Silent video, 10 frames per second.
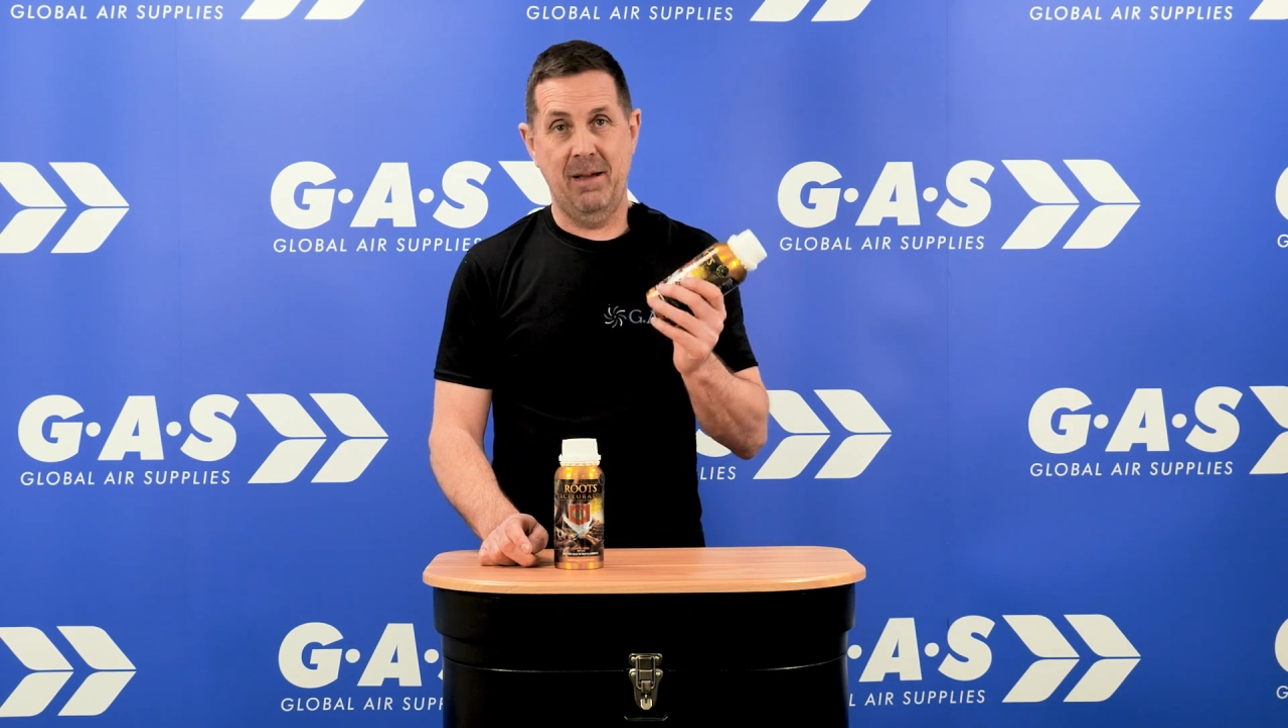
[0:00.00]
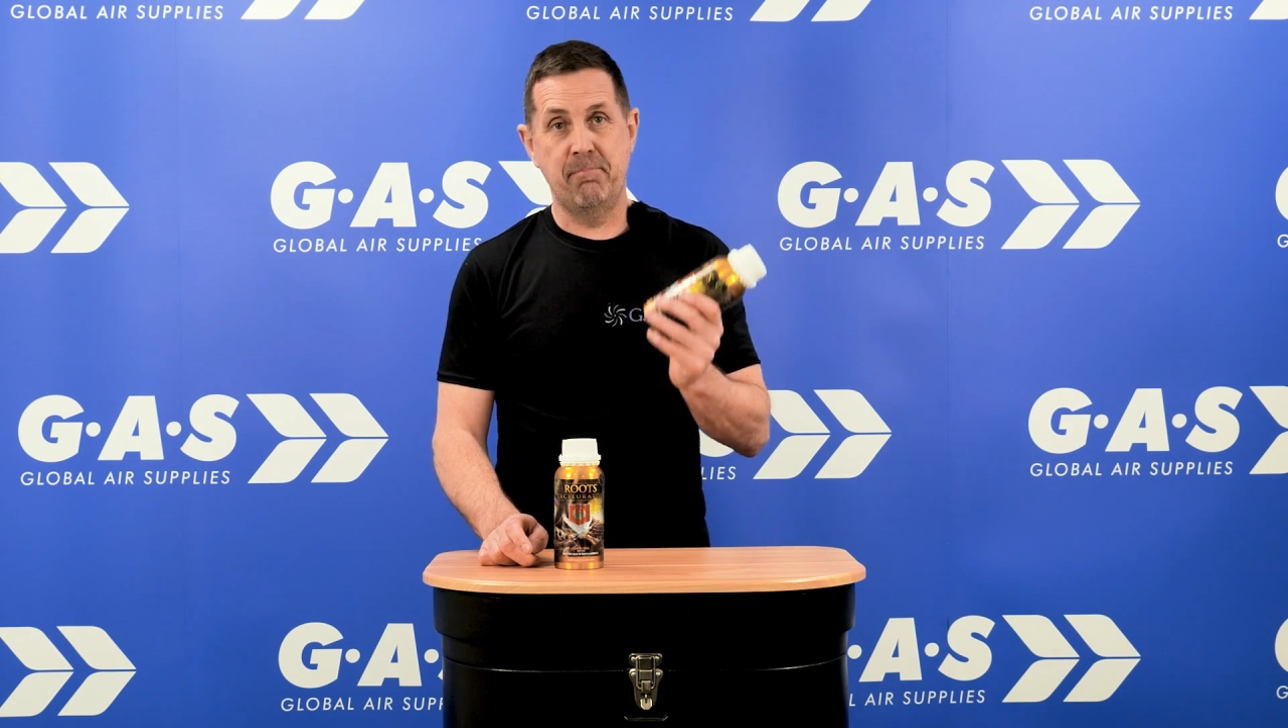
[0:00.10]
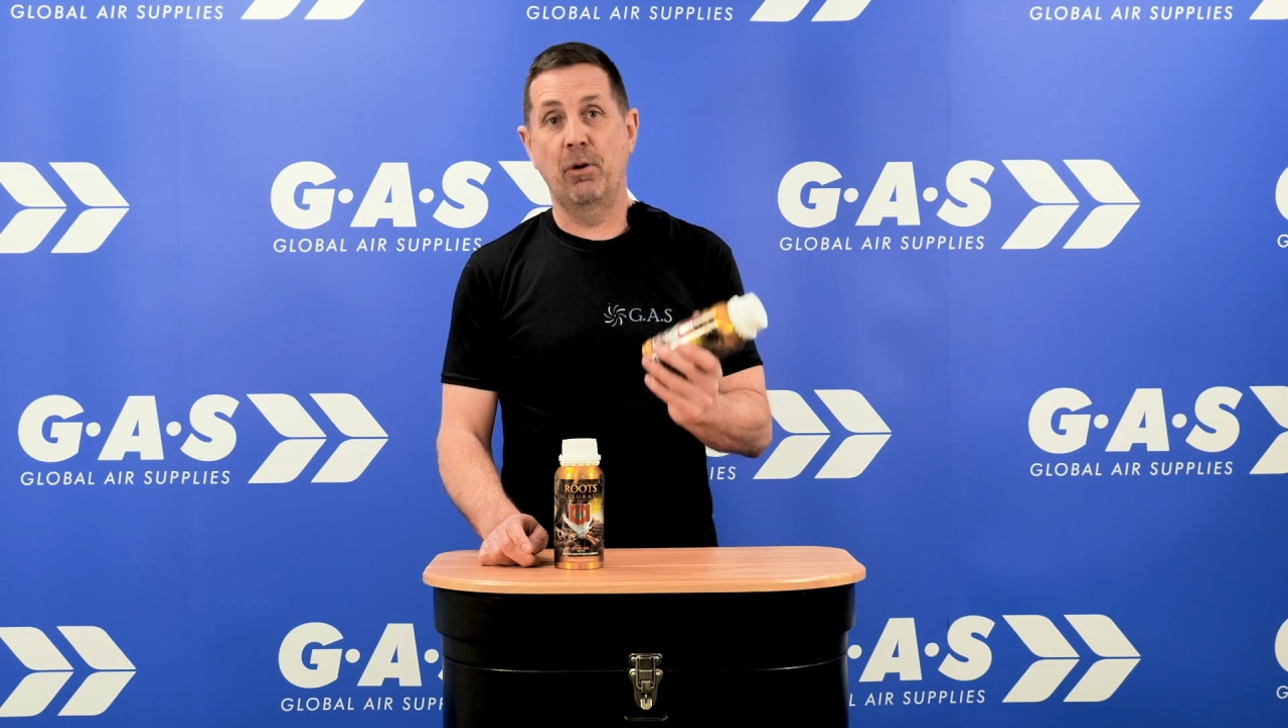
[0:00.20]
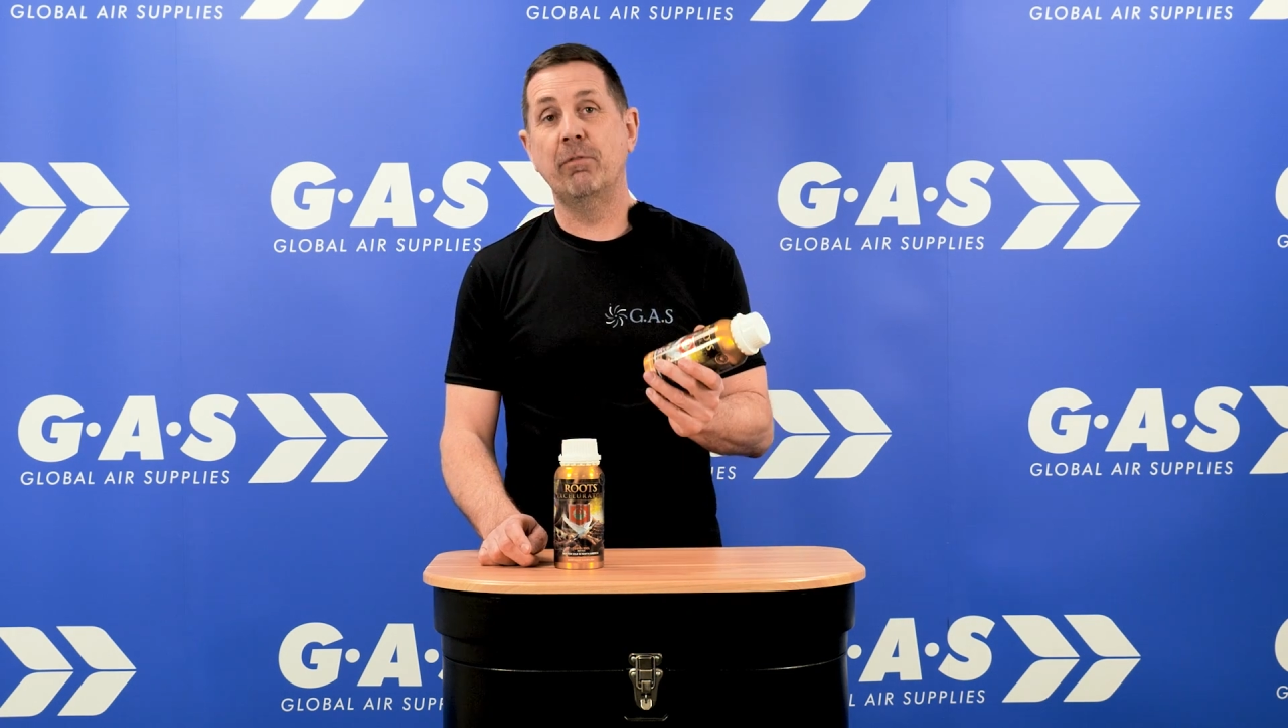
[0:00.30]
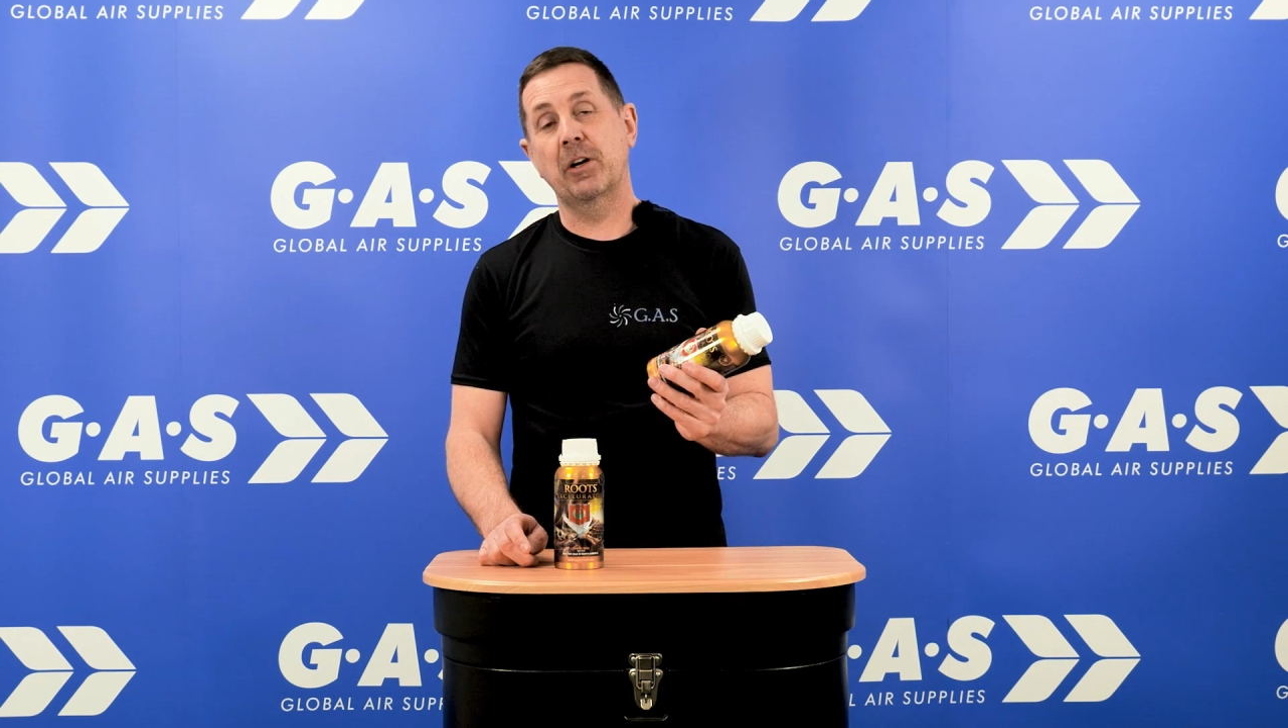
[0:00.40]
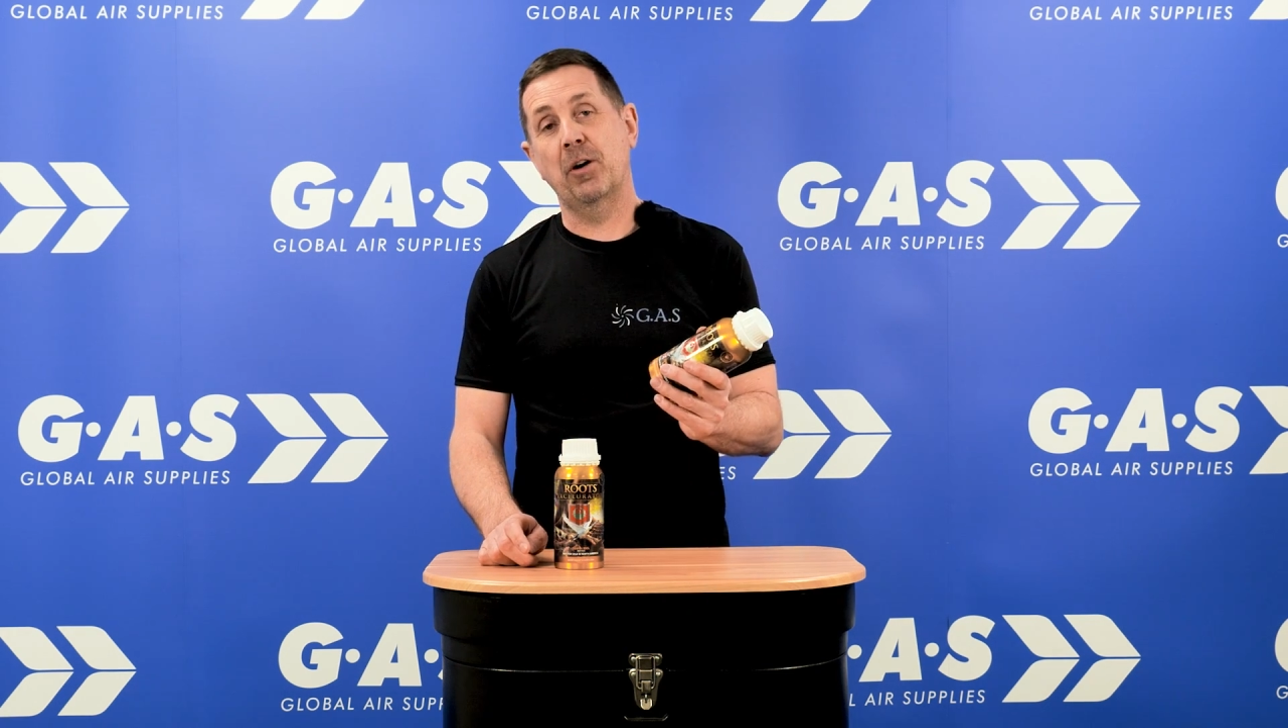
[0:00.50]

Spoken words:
above the